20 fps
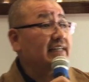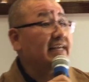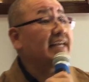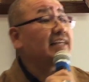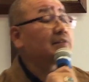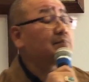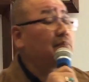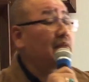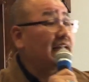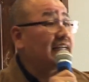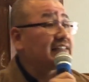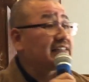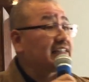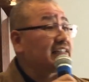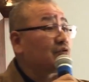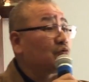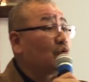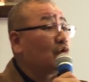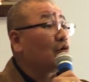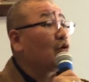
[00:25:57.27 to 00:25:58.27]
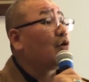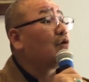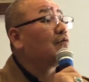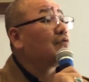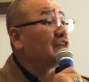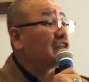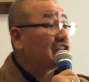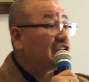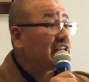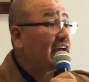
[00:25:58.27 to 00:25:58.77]
his blessings will
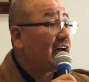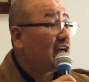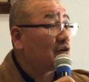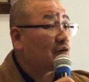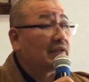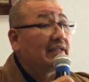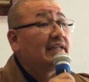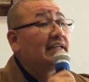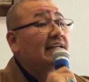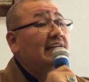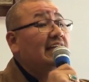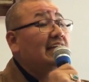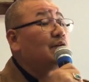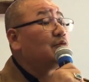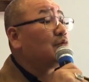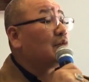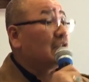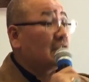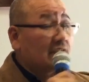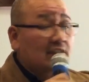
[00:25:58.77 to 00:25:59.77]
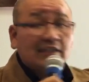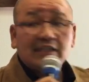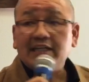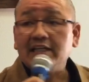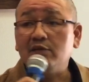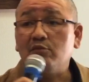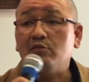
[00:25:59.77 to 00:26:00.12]
overshadow. It will, it